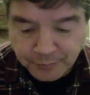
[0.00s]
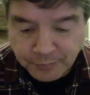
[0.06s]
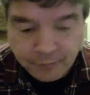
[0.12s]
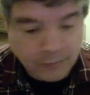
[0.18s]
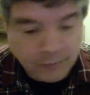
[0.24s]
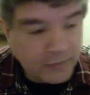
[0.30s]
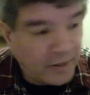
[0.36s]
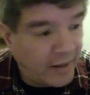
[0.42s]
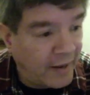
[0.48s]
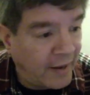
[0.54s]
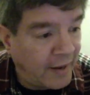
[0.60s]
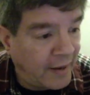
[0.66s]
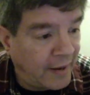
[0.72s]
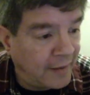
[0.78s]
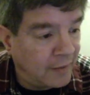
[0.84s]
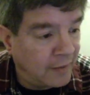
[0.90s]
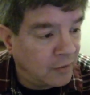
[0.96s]

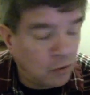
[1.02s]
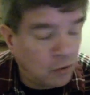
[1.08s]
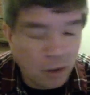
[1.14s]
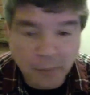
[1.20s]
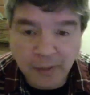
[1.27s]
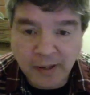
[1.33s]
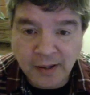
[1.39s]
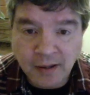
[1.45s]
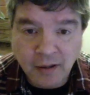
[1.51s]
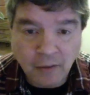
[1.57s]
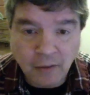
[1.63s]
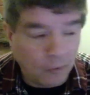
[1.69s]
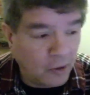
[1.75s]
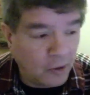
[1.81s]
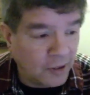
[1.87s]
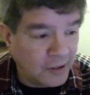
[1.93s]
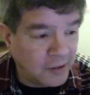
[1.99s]
And it's going to be
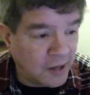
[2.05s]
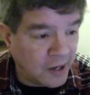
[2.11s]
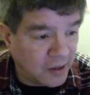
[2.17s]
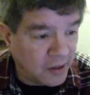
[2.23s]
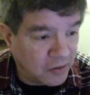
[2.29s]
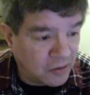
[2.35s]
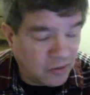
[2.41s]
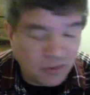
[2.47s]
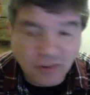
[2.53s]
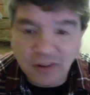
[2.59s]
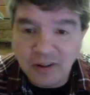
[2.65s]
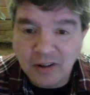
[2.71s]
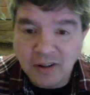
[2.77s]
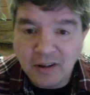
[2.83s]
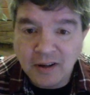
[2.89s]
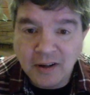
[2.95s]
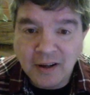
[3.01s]
really nice.
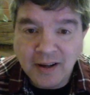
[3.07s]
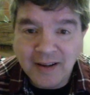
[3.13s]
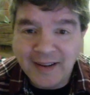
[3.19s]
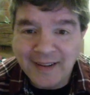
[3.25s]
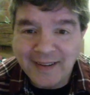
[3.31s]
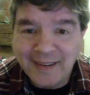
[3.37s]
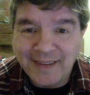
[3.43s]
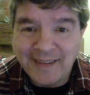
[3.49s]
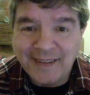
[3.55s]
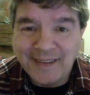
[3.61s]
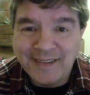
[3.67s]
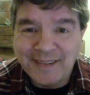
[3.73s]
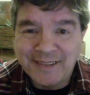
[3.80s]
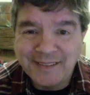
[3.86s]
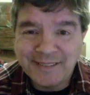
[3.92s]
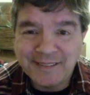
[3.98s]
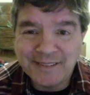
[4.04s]

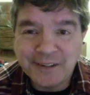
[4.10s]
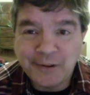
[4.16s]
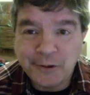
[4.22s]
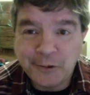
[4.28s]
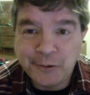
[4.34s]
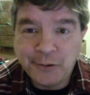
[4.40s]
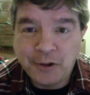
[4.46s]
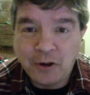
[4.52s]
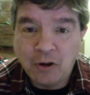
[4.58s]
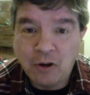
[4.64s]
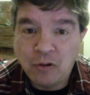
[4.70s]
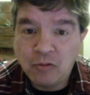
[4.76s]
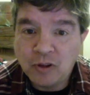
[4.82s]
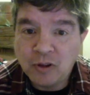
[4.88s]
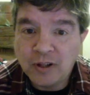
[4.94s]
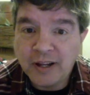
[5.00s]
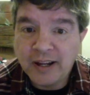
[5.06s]
So
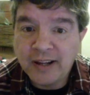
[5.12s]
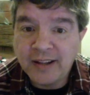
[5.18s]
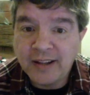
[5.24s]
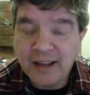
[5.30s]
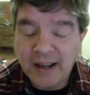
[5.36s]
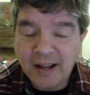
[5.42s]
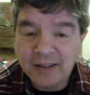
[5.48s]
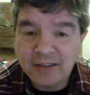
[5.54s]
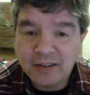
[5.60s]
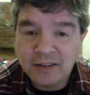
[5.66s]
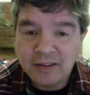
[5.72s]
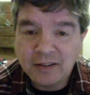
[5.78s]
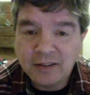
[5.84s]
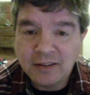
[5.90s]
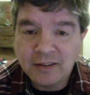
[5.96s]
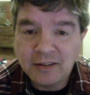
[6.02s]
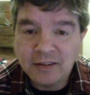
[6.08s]
hopefully that
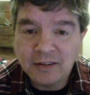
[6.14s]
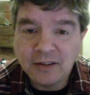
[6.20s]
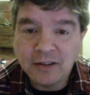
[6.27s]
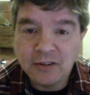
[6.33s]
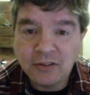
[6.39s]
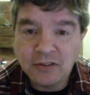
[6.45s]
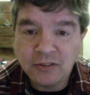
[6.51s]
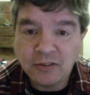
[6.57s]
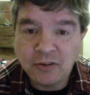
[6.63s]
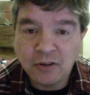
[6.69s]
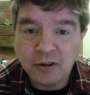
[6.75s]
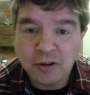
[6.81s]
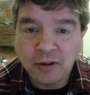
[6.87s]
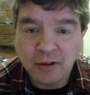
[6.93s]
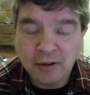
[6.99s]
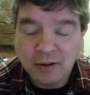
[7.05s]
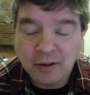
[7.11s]
this is going to
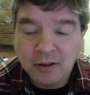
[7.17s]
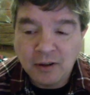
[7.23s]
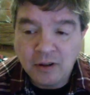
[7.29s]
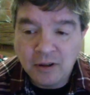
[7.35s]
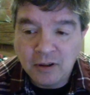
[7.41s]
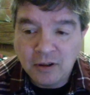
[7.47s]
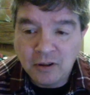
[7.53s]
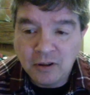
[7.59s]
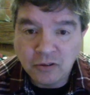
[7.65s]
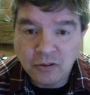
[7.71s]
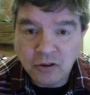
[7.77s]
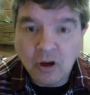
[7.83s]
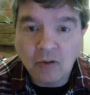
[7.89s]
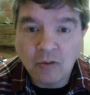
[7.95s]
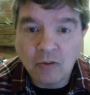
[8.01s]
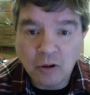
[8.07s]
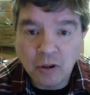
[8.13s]
solve
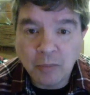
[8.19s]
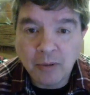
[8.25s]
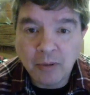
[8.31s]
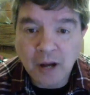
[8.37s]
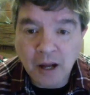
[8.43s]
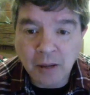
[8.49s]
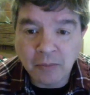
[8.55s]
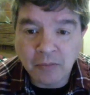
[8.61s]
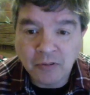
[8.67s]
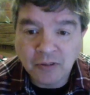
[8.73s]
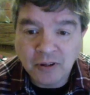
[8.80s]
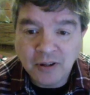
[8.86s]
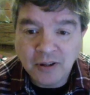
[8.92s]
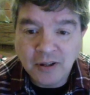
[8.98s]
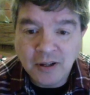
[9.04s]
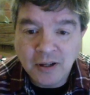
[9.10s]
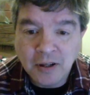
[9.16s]
all the problems.
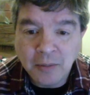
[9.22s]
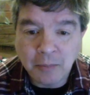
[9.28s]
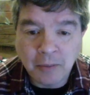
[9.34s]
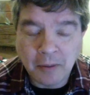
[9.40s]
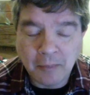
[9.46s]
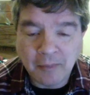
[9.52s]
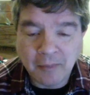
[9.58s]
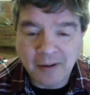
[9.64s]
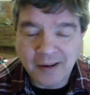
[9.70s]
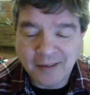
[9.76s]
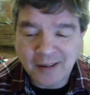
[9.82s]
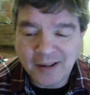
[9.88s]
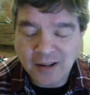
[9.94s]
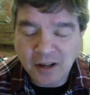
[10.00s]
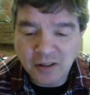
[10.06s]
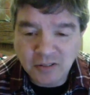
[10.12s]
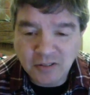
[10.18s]
Like
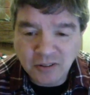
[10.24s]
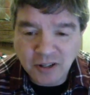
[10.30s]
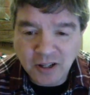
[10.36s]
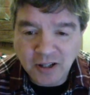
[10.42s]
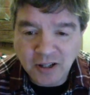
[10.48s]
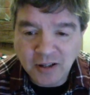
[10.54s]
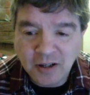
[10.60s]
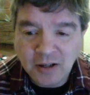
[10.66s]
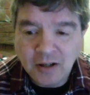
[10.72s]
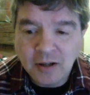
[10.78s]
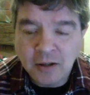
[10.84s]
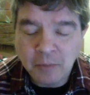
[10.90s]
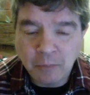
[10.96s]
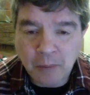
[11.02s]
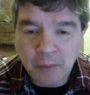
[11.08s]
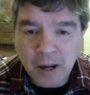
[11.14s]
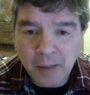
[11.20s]
I said,
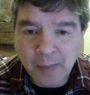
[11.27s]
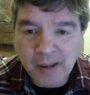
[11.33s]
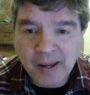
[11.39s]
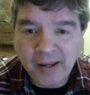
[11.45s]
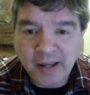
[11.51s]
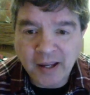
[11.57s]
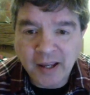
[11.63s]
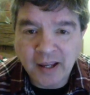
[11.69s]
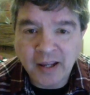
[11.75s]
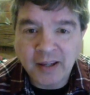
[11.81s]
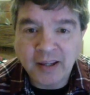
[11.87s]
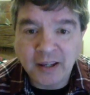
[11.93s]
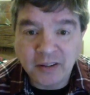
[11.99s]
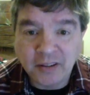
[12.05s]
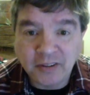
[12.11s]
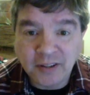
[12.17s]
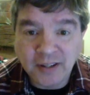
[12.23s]
my main gig is
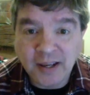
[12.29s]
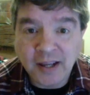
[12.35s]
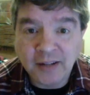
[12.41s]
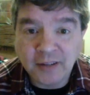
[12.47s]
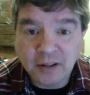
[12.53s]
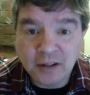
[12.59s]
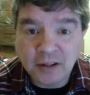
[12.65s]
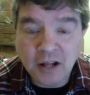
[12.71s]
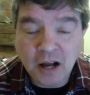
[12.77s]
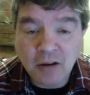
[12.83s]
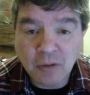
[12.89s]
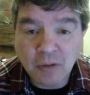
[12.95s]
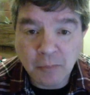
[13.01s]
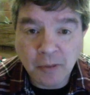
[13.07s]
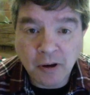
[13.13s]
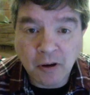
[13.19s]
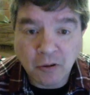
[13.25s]
to get the clock
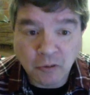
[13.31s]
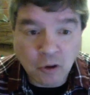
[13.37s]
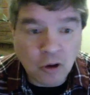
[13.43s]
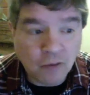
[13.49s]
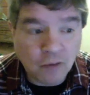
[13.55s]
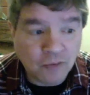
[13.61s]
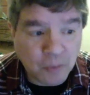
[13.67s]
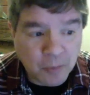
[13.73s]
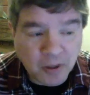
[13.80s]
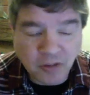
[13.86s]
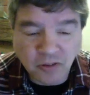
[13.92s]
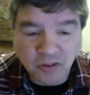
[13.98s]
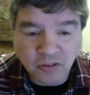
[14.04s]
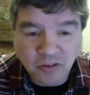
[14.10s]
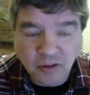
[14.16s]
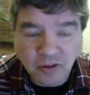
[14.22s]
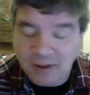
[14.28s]
repairs off the business,
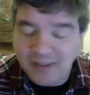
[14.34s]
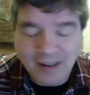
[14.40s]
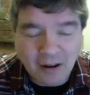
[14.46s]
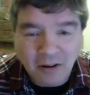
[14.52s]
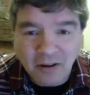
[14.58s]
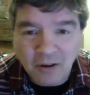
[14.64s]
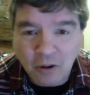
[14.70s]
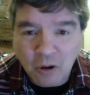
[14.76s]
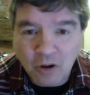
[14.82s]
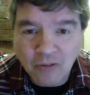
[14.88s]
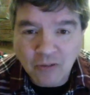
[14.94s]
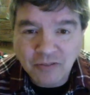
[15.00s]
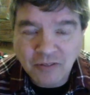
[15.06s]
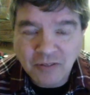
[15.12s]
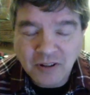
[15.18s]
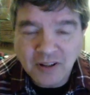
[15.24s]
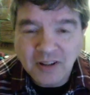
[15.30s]
off
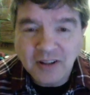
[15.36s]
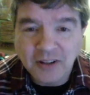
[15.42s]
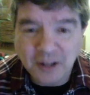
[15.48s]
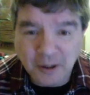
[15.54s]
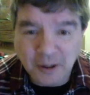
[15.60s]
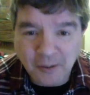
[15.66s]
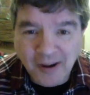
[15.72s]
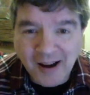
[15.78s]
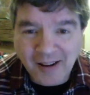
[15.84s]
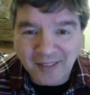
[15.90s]
the ground.